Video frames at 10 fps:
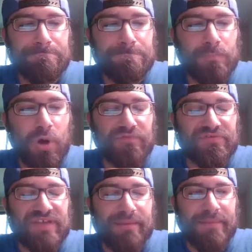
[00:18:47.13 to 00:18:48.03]
off
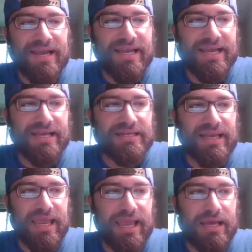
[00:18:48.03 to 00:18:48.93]
the top of my head,
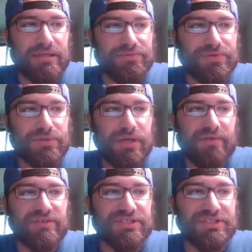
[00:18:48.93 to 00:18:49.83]
and
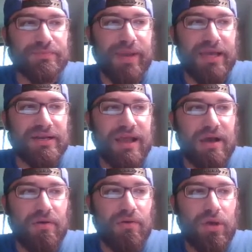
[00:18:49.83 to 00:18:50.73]
obviously it's banned now.